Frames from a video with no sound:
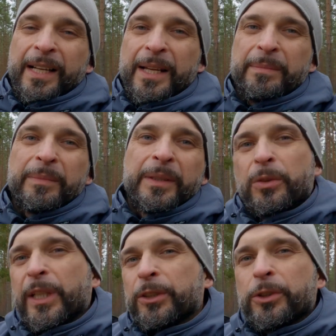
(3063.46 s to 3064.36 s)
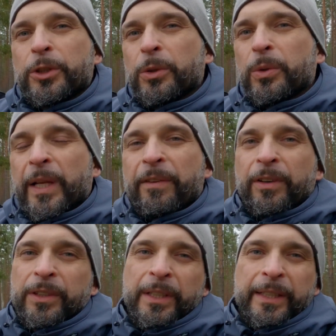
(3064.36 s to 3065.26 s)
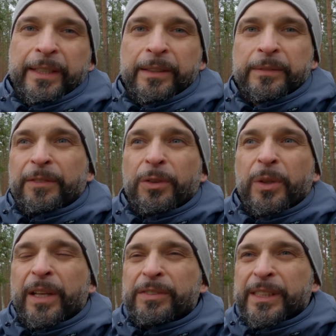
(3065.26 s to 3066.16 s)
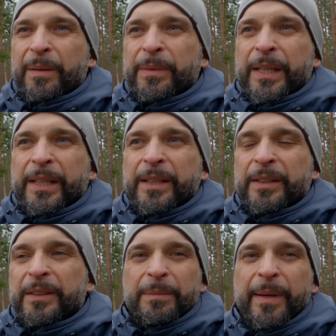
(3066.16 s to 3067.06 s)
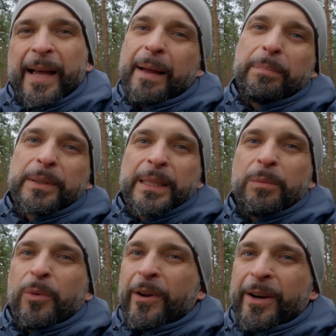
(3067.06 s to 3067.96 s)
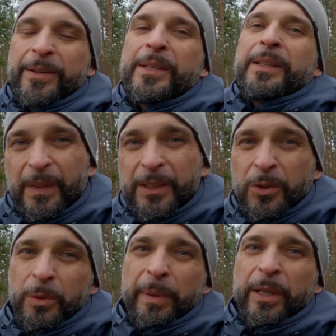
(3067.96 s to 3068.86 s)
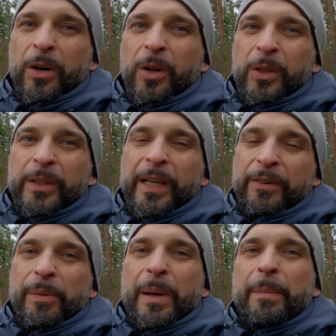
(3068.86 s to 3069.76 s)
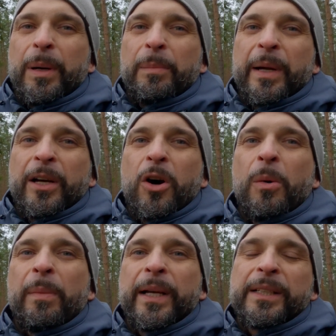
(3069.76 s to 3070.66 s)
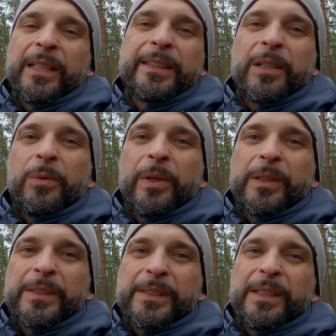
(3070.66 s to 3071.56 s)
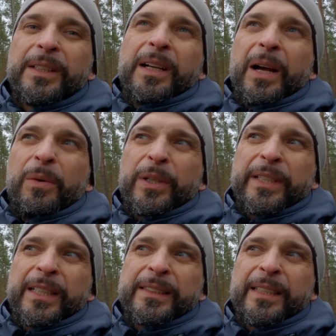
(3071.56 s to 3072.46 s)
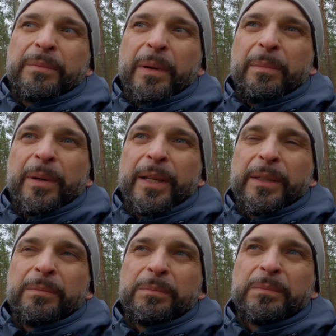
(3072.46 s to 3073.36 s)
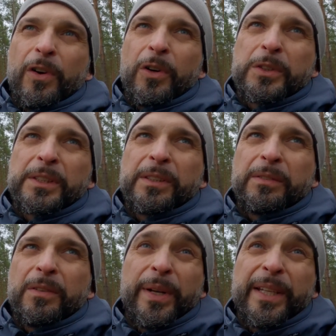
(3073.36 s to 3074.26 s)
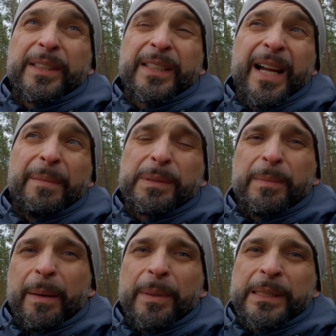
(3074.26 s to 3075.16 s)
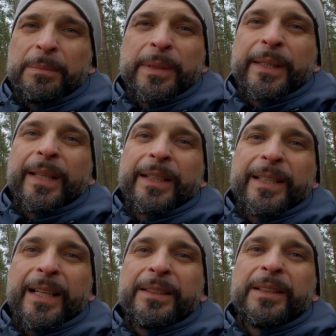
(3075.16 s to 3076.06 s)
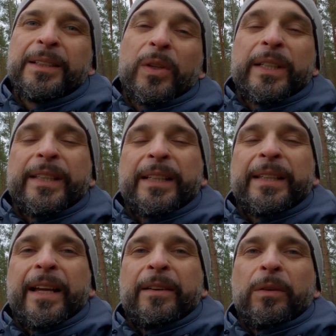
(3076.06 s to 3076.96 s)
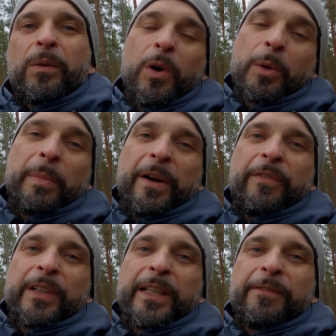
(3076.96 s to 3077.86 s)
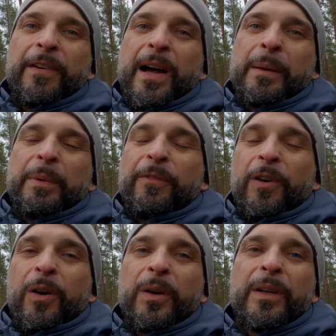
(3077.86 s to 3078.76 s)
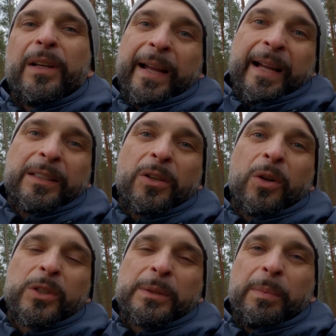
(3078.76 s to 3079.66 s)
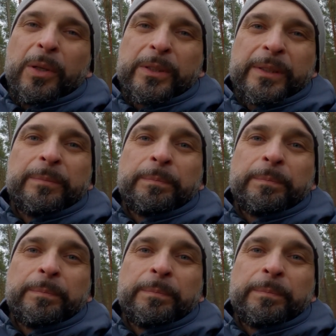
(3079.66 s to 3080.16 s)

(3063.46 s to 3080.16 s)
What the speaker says: time, you need to tune everything. If you leave something, some gap somewhere, it could be cold. I remember my homemade underquilts, I were testing maybe first 3 times, maybe something like that. Only then they worked perfectly fine. Before I had cold spots.